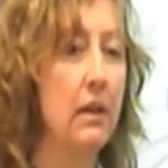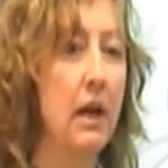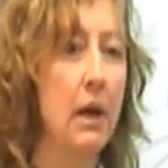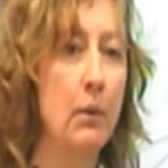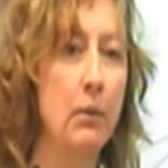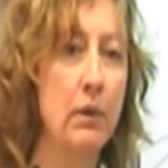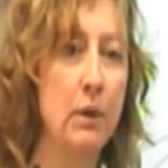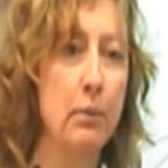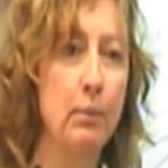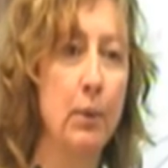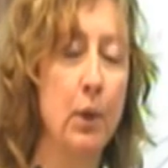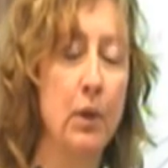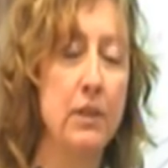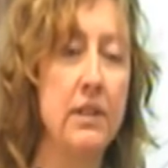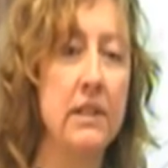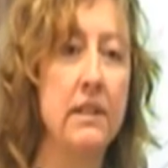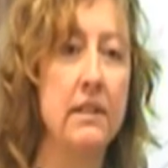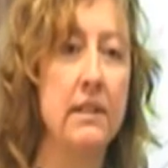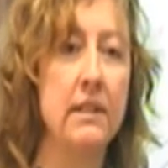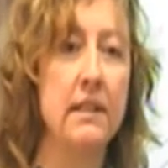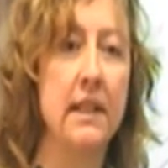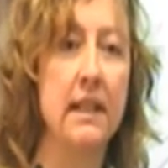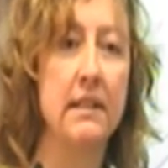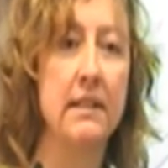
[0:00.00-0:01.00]
our reporting
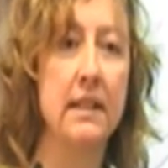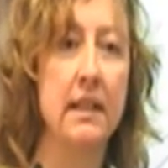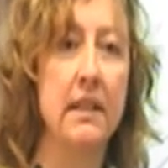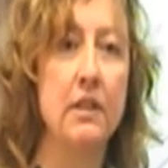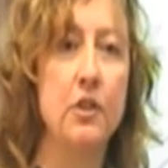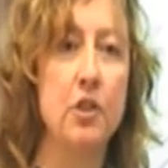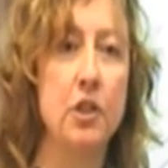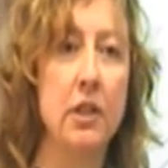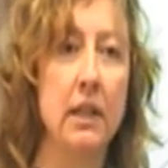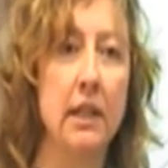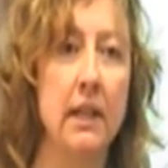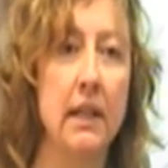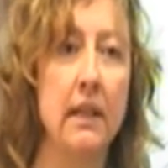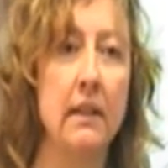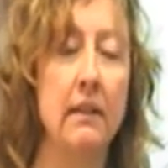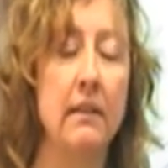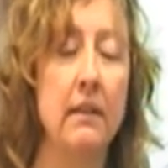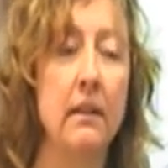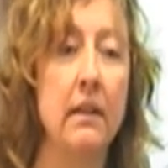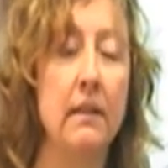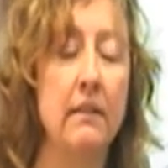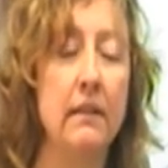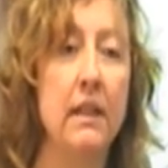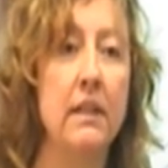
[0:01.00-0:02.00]
to the SHA,
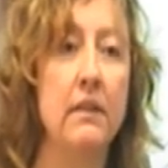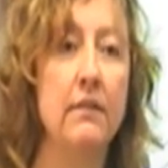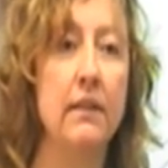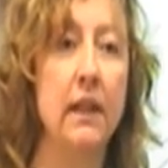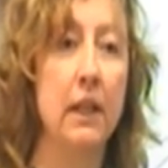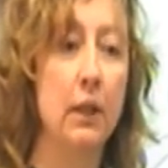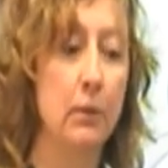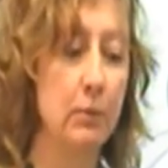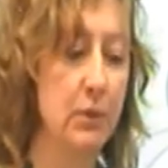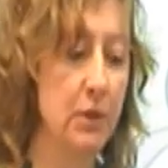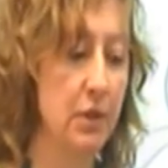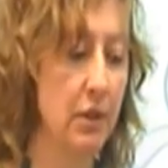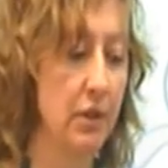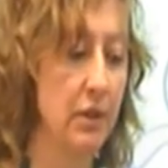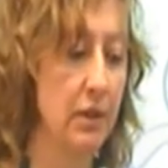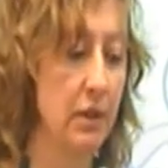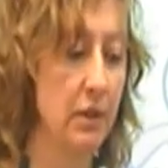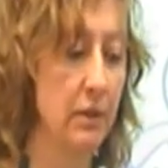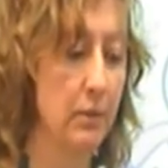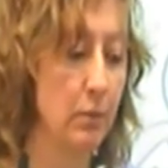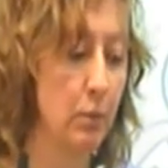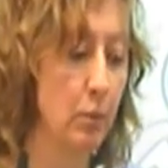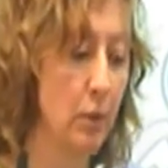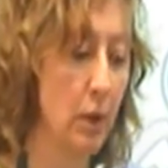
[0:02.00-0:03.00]
they developed sort
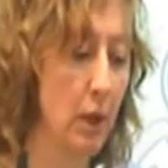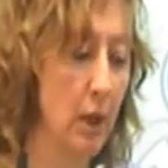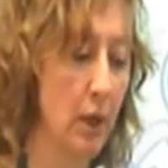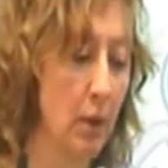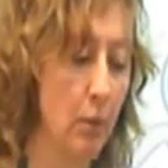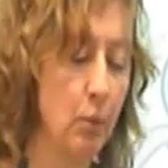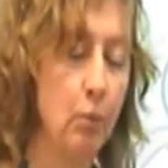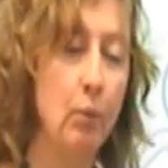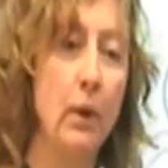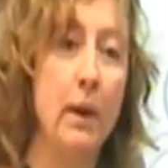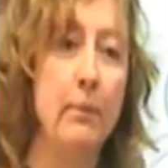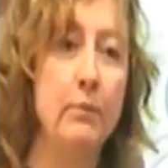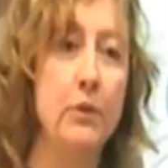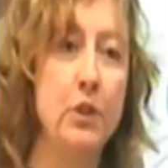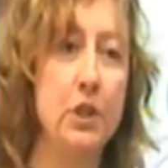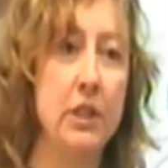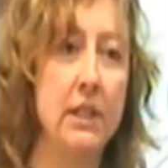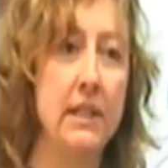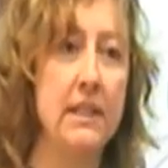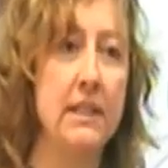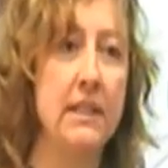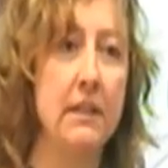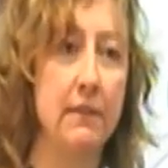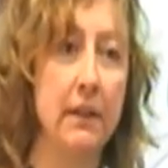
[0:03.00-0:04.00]
of web
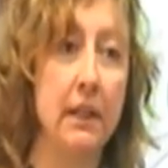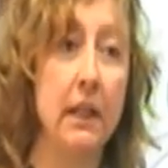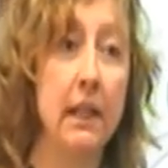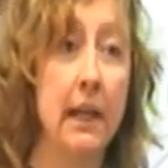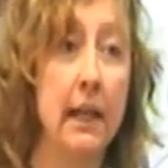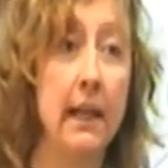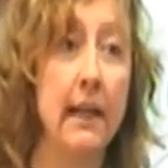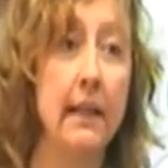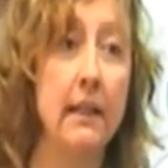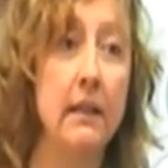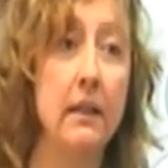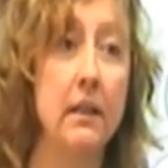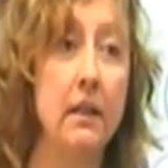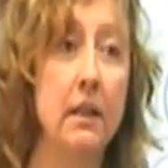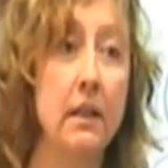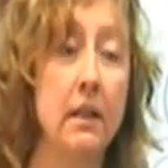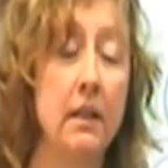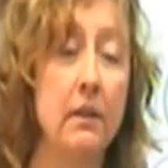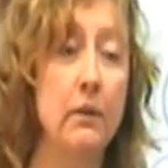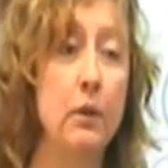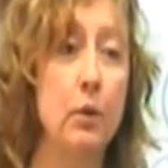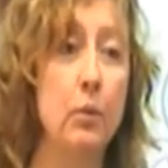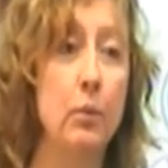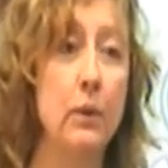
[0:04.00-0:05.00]
sheets, if you like,
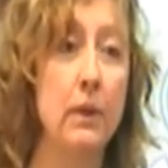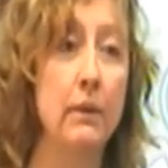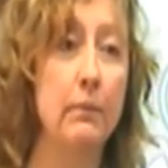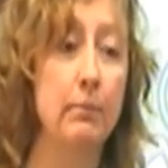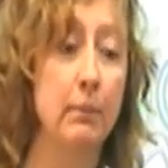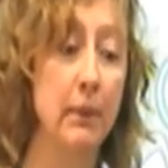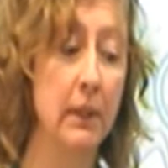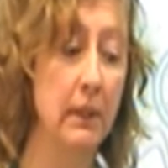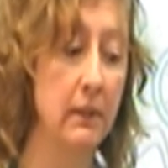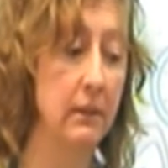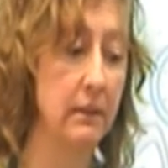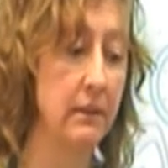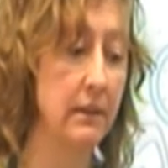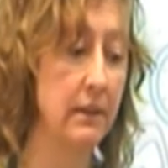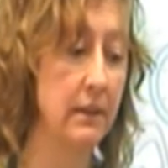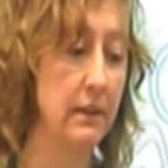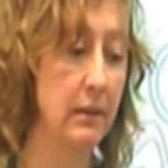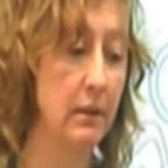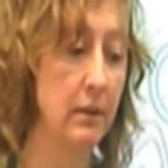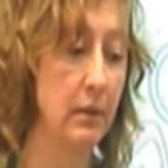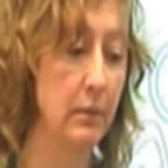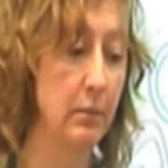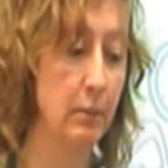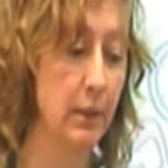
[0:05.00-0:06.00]
that were
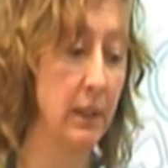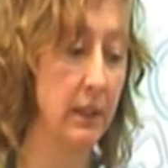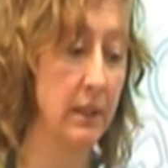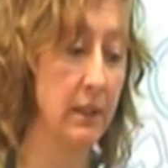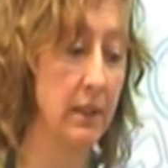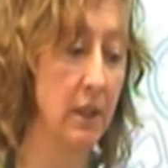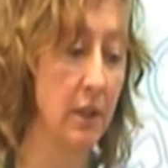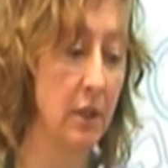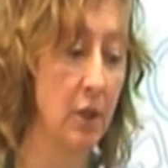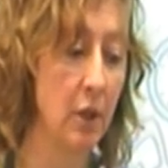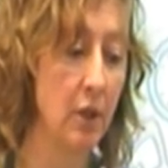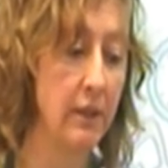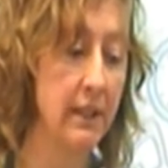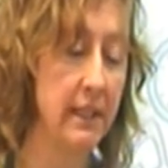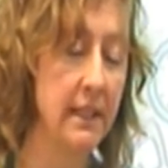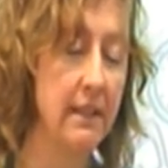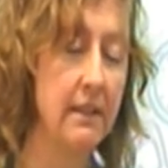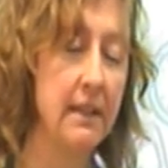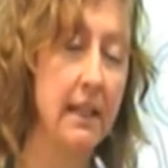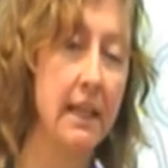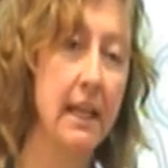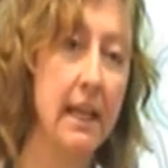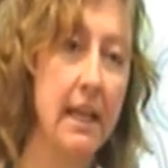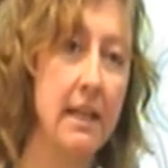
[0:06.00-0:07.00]
building on all the
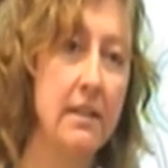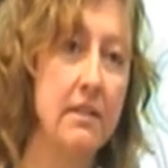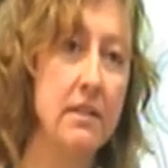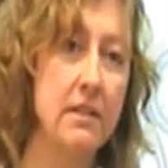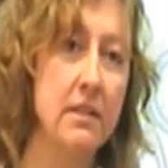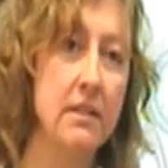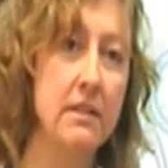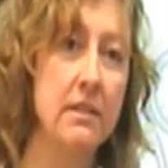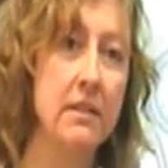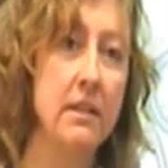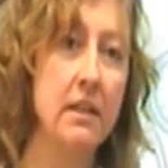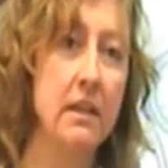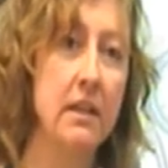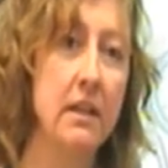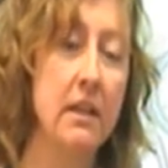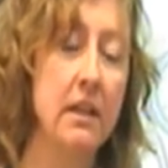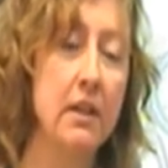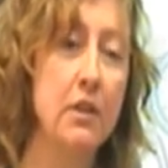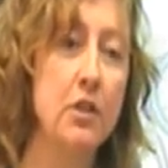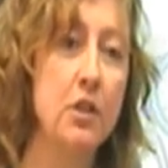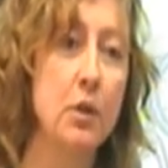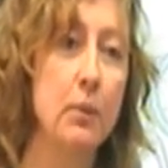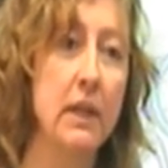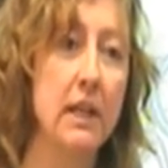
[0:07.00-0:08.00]
indicators,
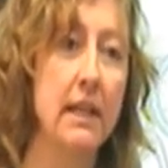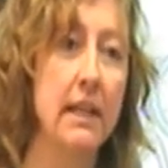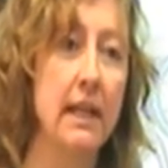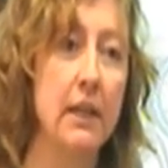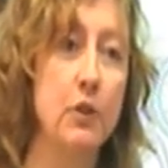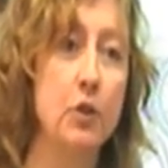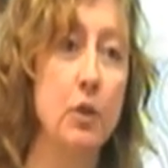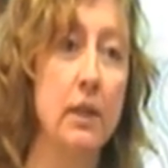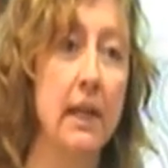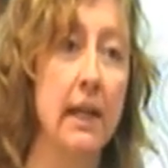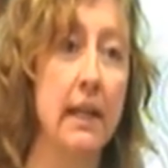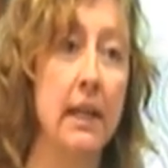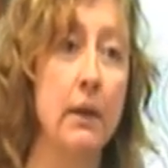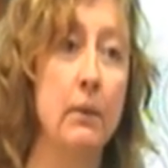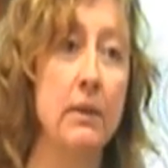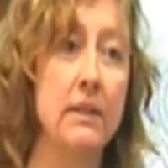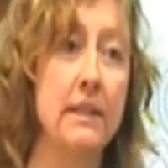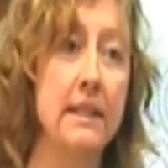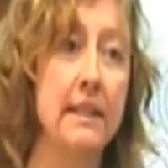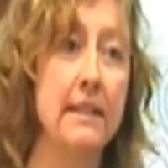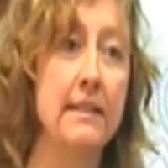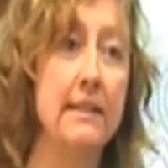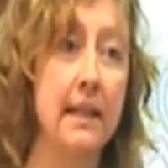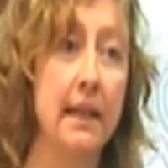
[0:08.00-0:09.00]
so we could actually add our
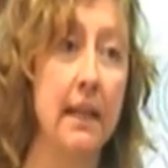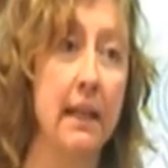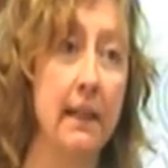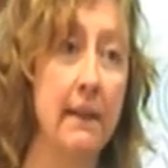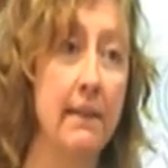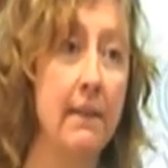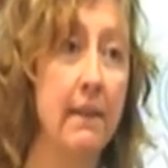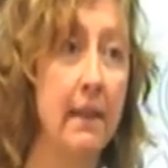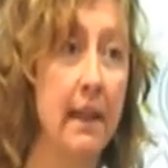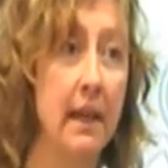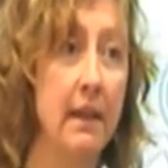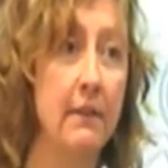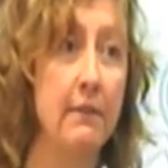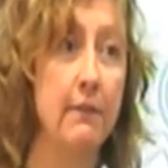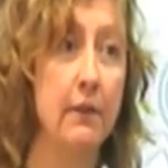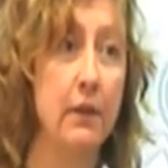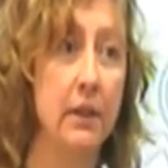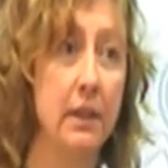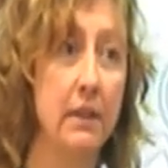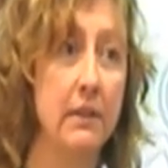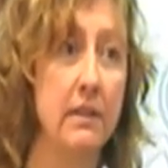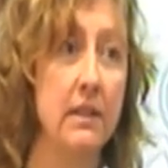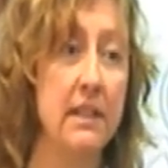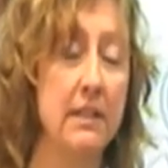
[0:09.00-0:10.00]
detail in there for
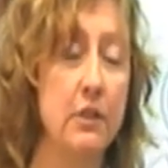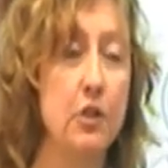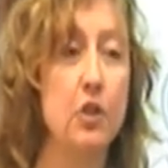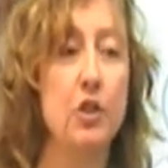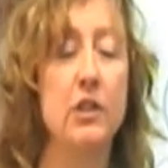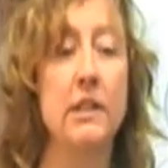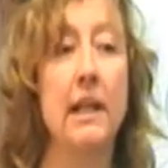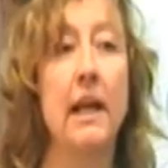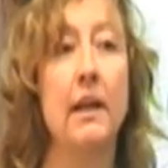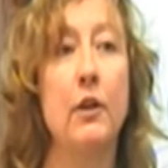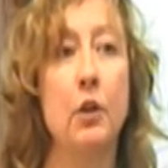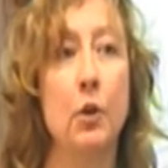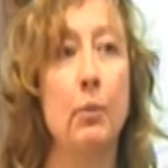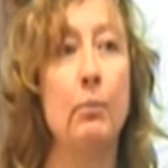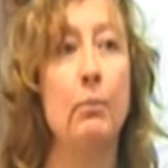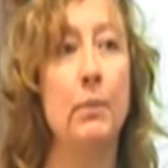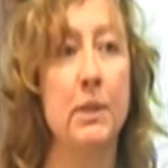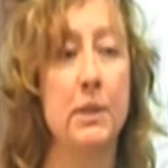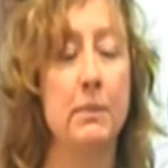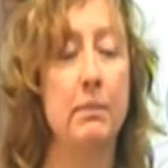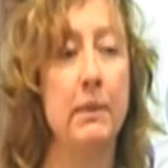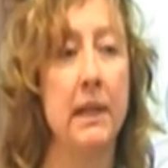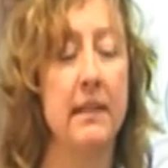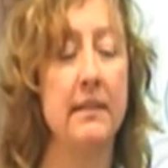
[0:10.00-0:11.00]
it. It's just like
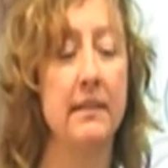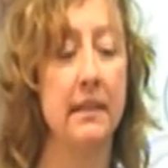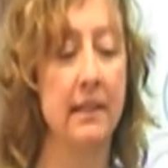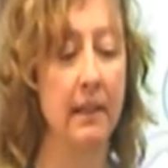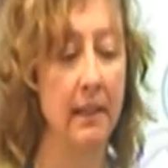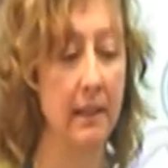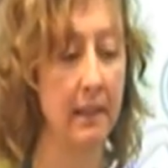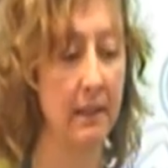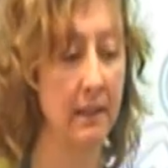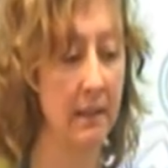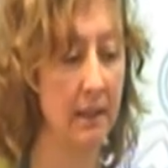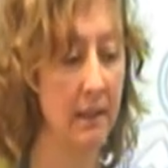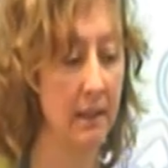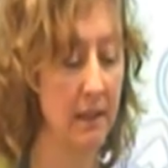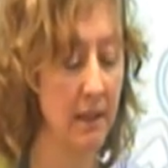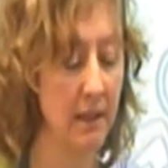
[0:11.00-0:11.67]
numbers basically.